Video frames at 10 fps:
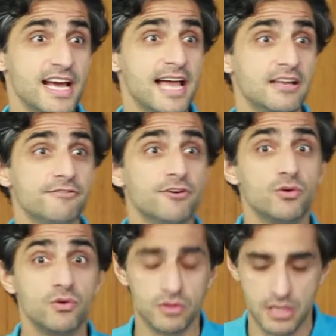Helen for
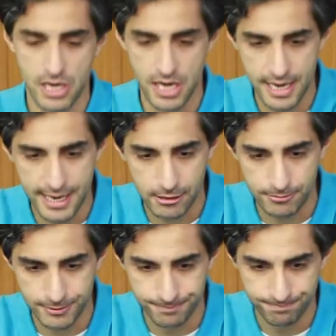all her
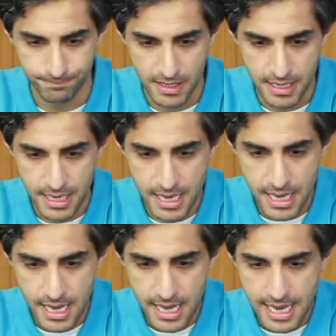help.
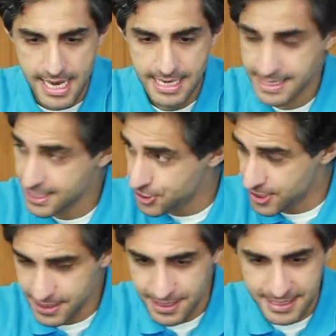In
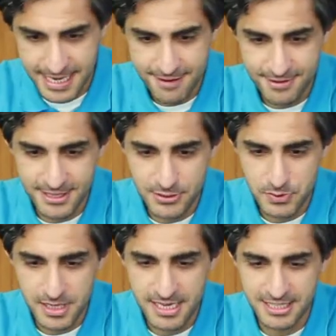addition, David has
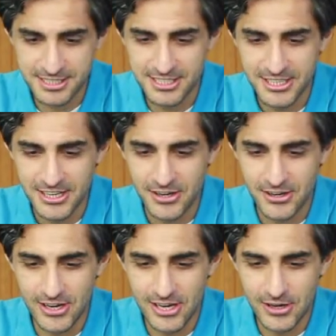worked
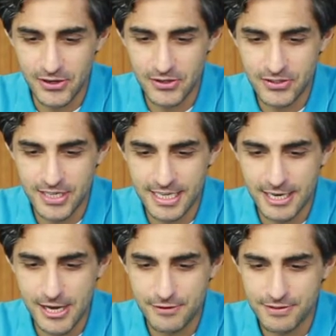uh, on
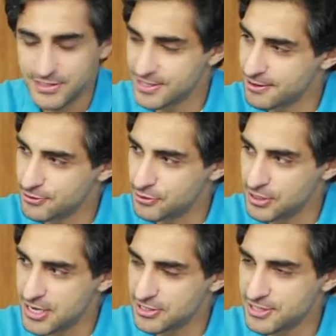uh, over the set, sort
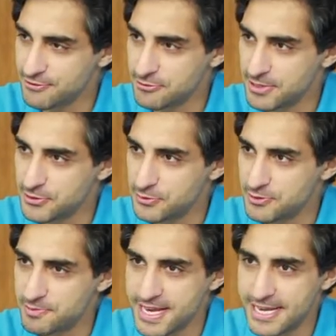of last several months
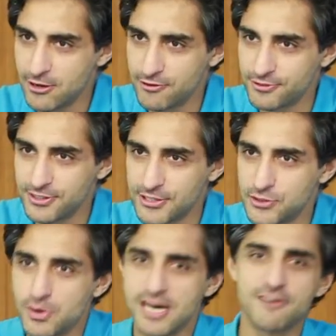with me, often at
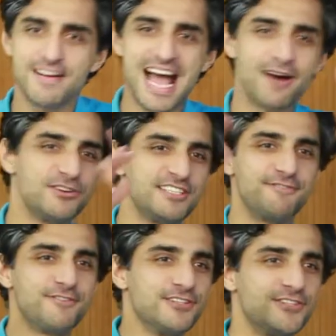12-hour
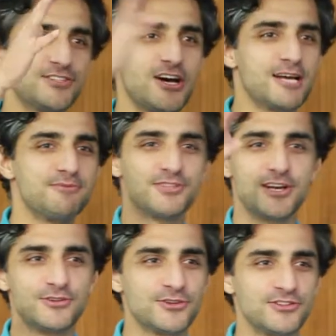difference time
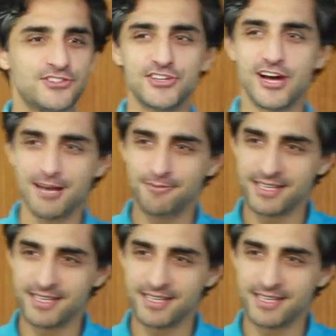zones on Skype.